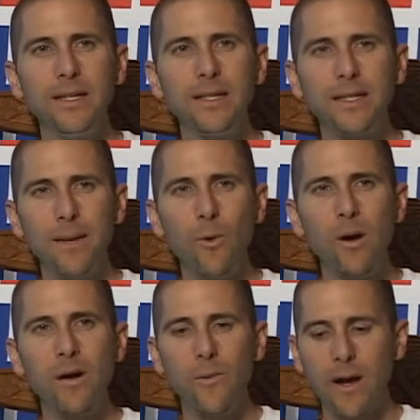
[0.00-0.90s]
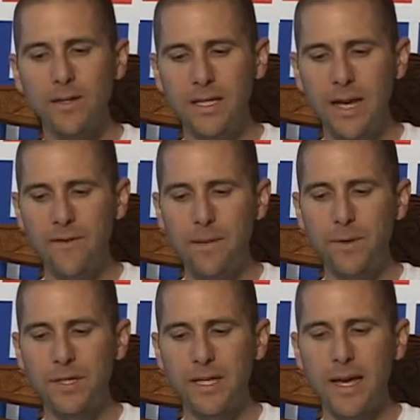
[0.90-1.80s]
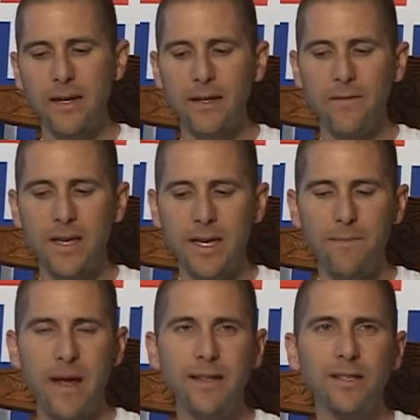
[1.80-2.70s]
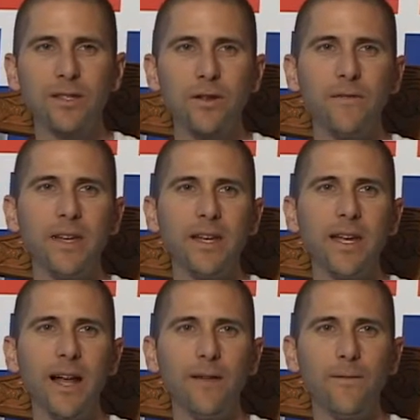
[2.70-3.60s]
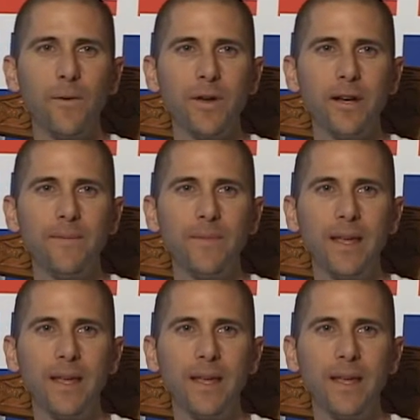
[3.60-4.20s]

Somewhere around 70% of the inmates serving in California